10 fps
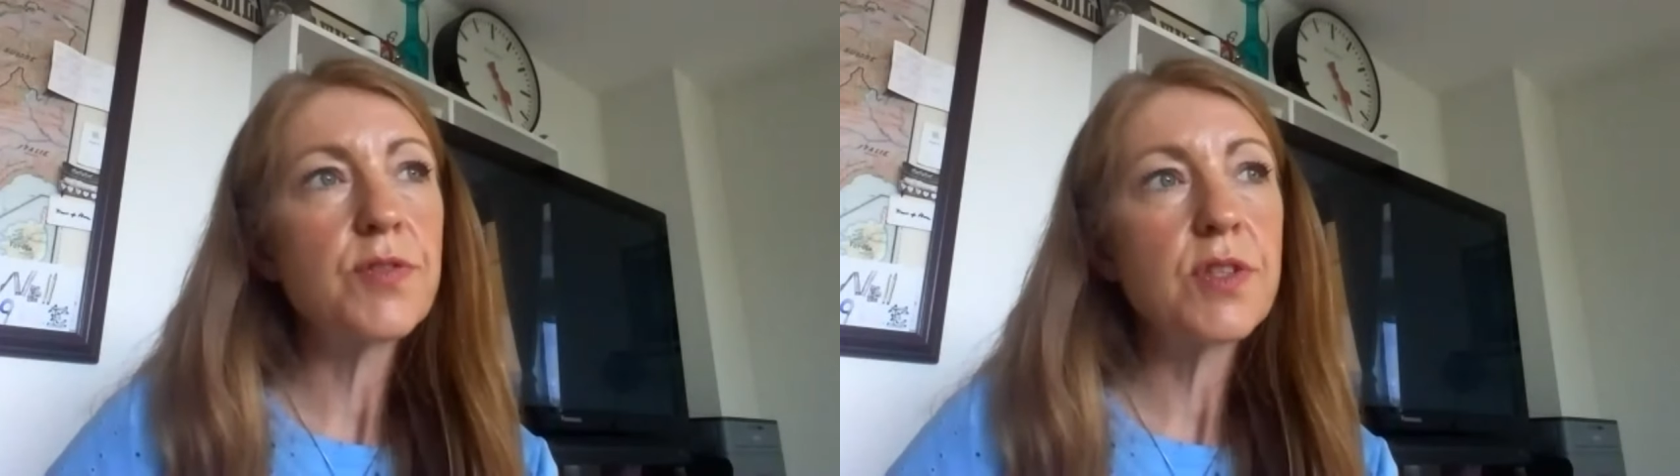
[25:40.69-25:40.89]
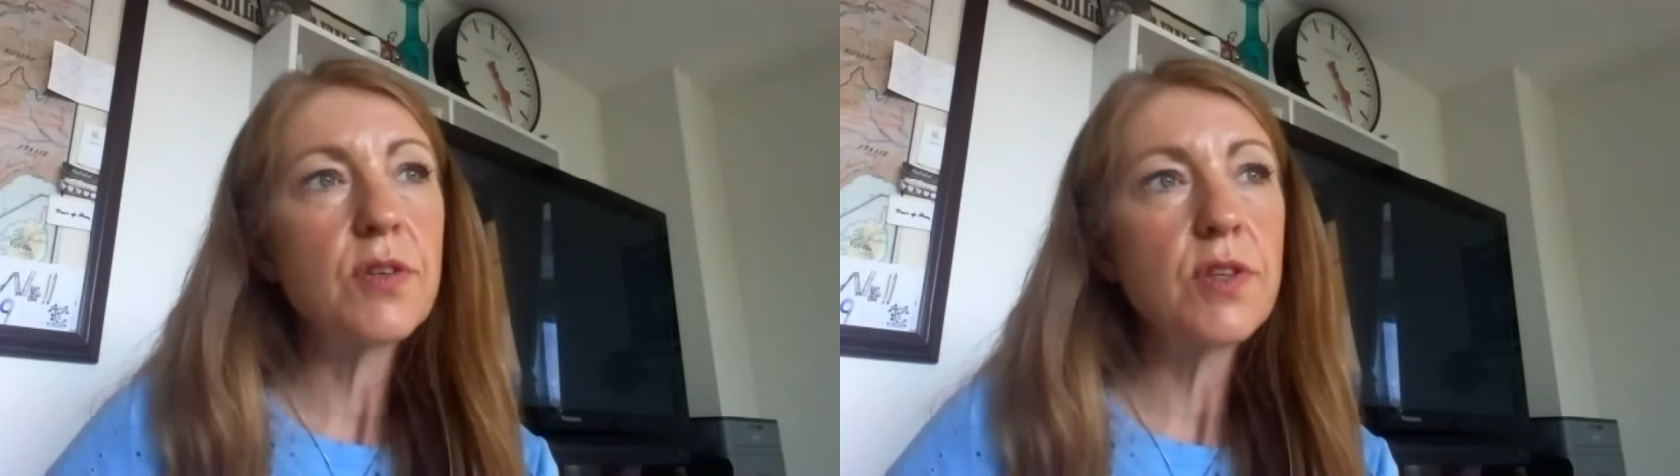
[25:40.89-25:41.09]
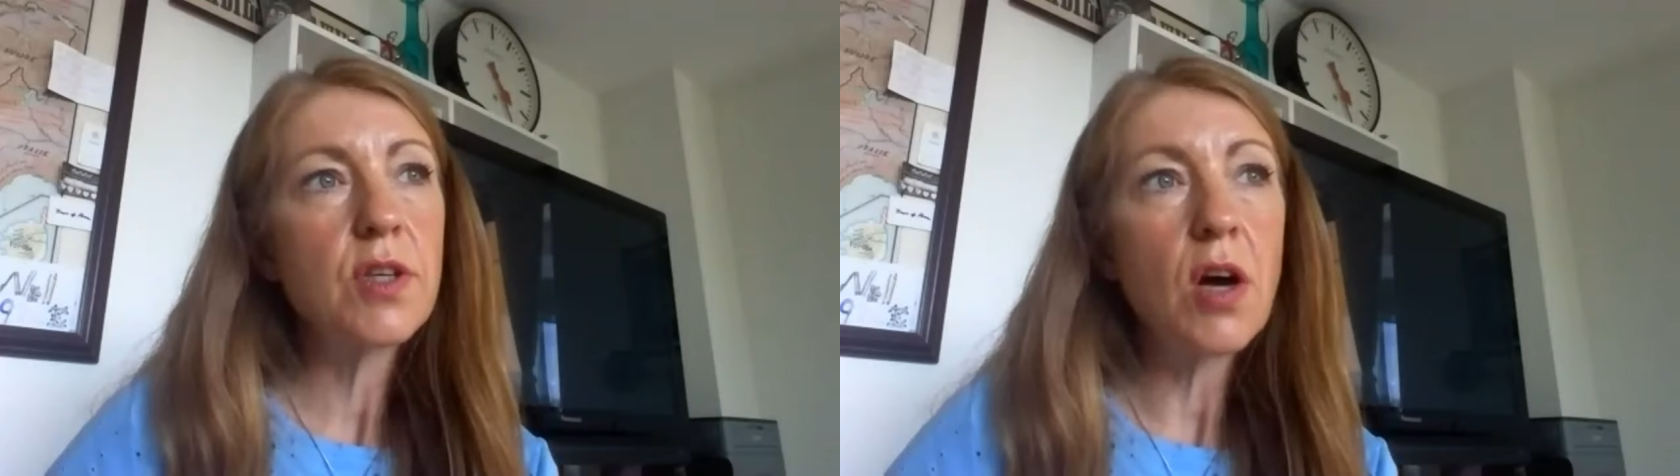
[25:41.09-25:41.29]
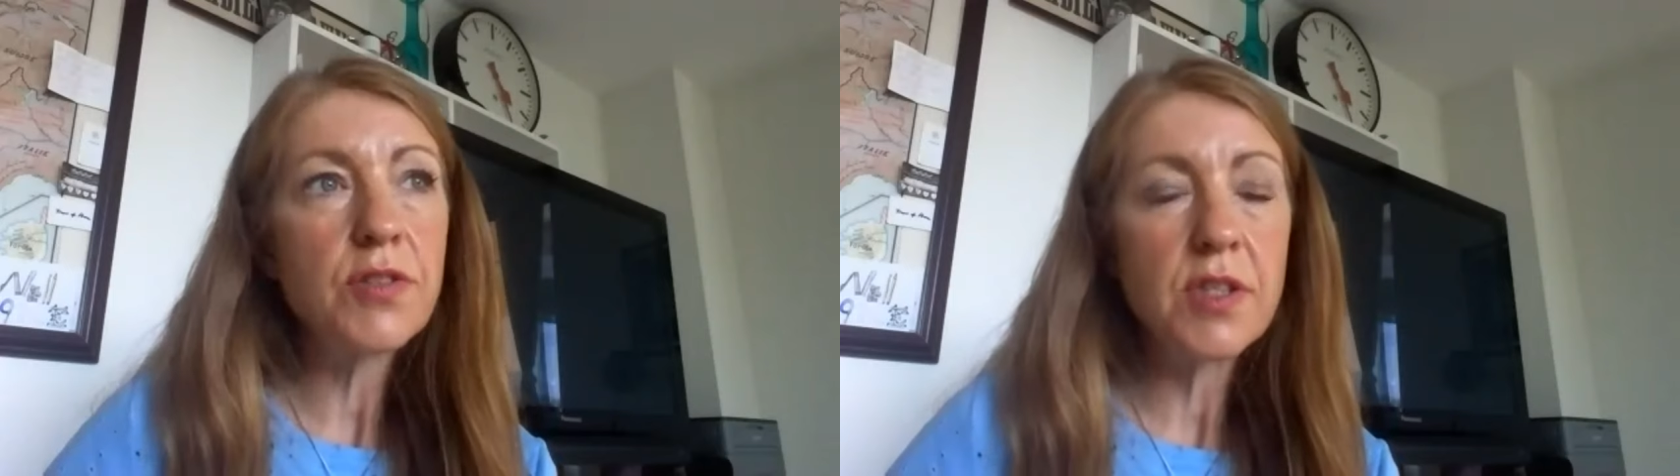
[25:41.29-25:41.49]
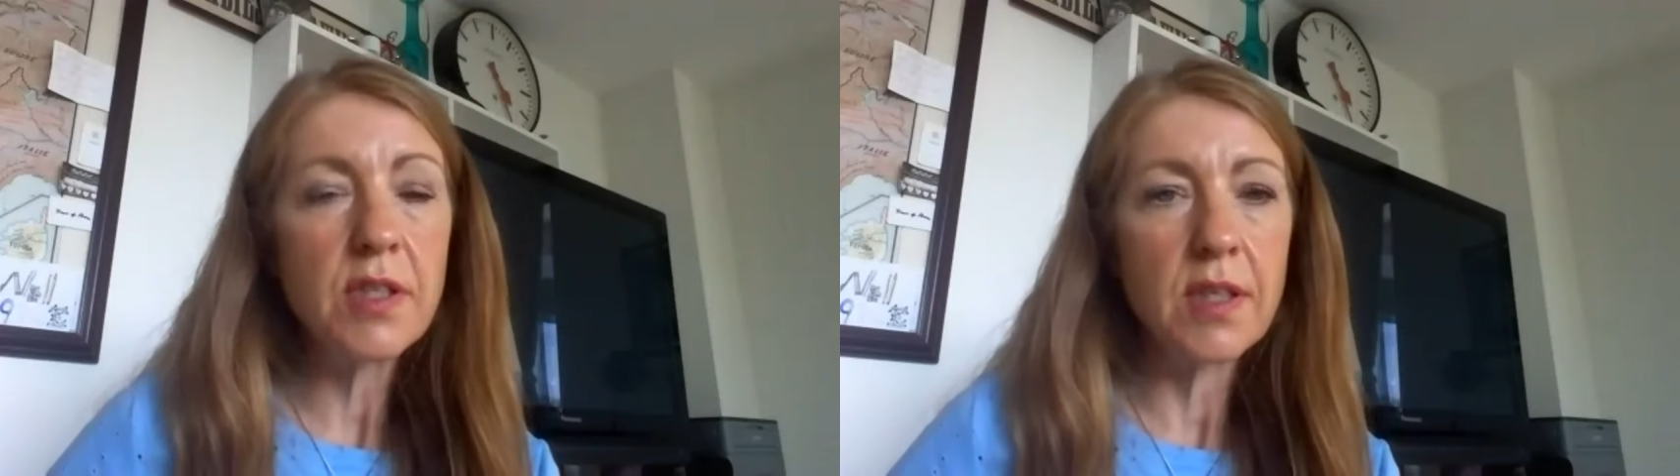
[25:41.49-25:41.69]
that the
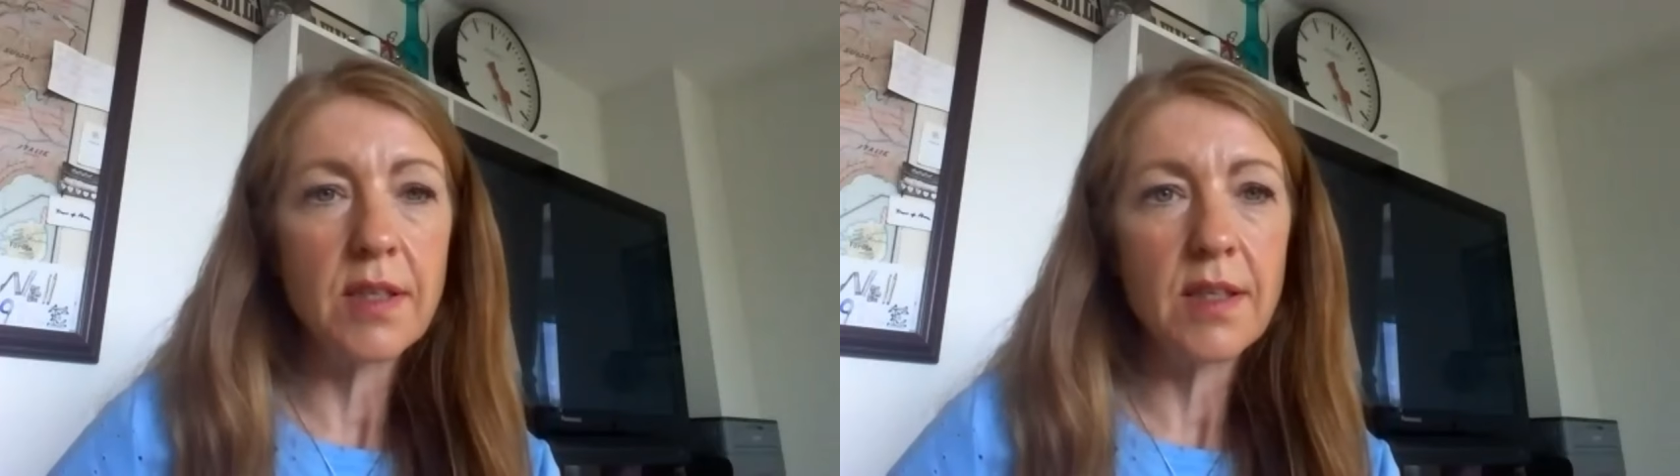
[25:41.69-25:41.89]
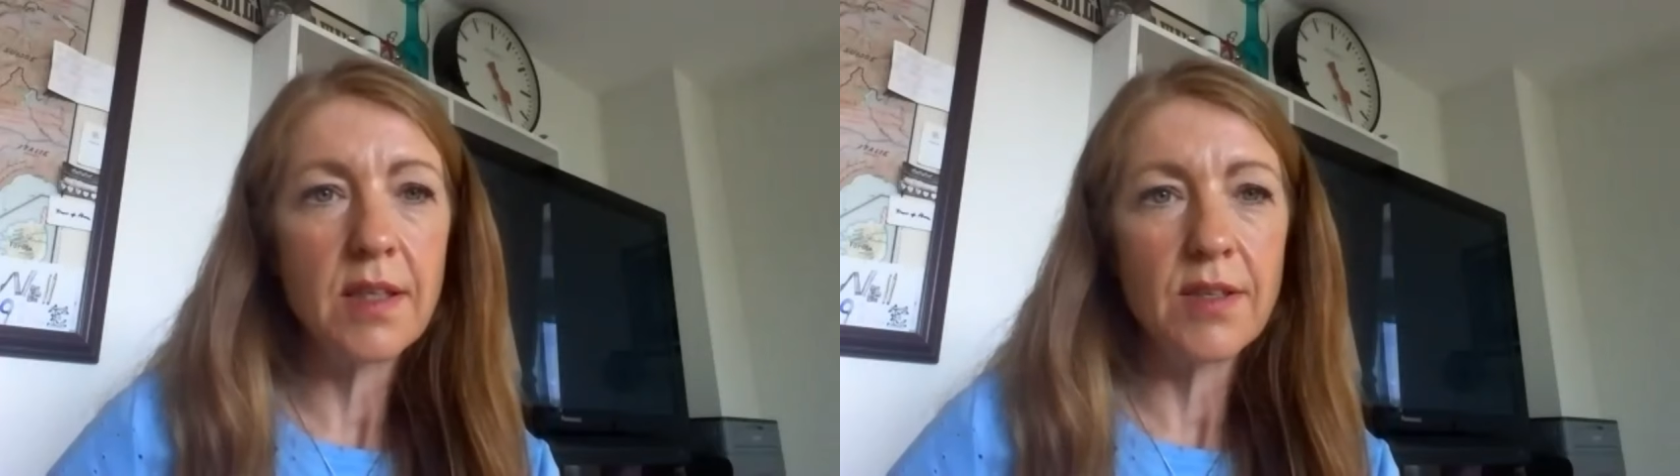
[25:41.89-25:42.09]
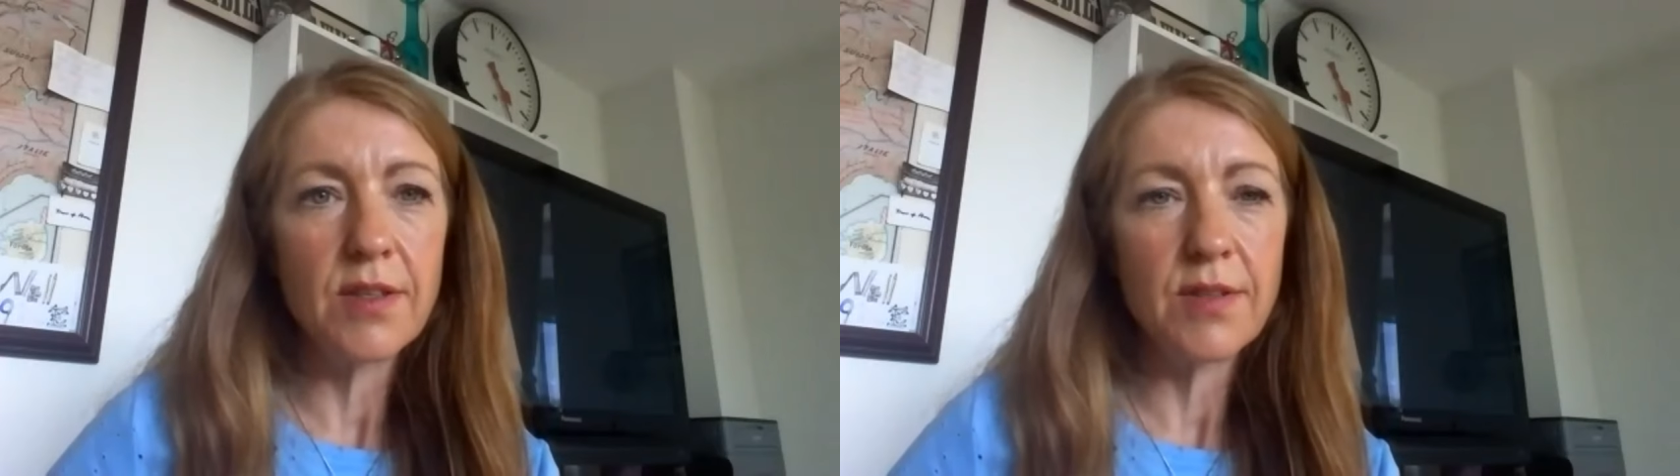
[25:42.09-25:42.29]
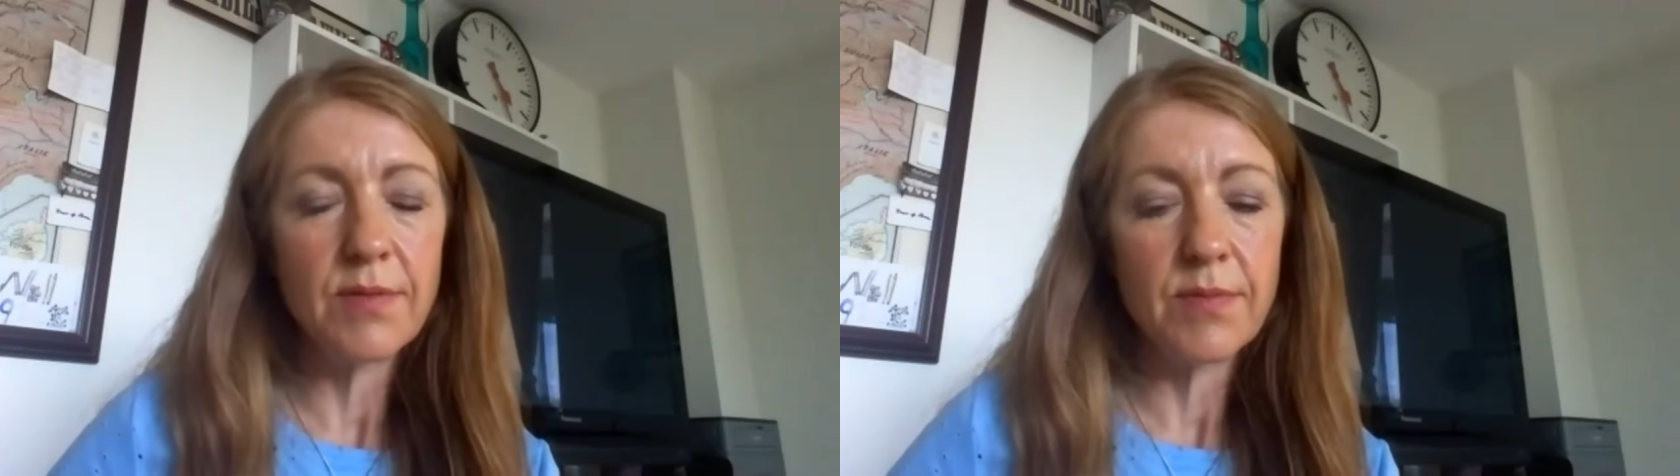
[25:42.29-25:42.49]
costing is